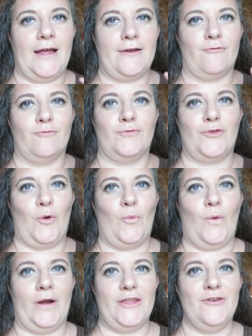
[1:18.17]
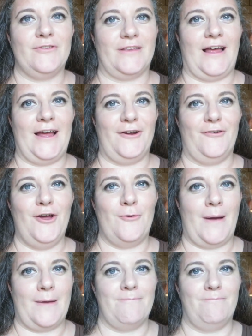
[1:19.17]
I don't want to use it. I don't know.
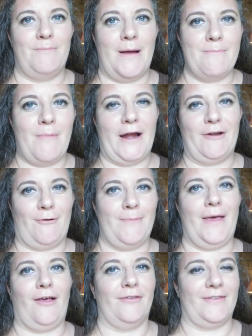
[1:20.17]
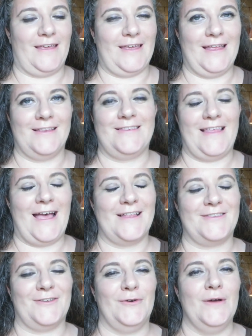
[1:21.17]
My my mind rebels against
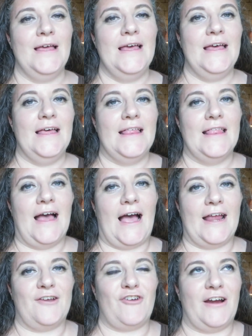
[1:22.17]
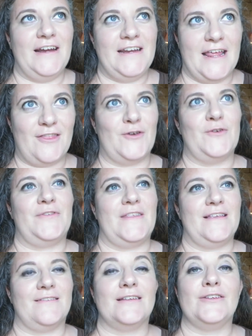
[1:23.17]
that. So I try to take those
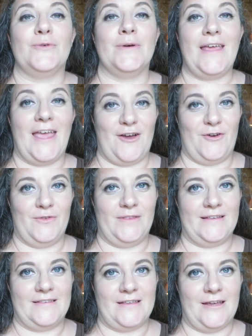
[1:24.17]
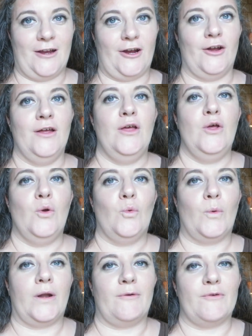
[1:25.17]
things into account this year
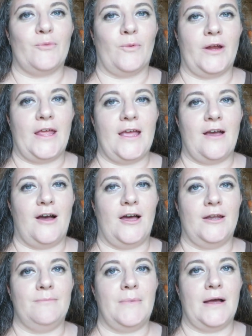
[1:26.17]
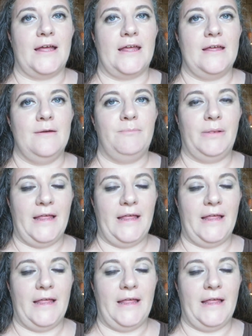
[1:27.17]
when I was working on my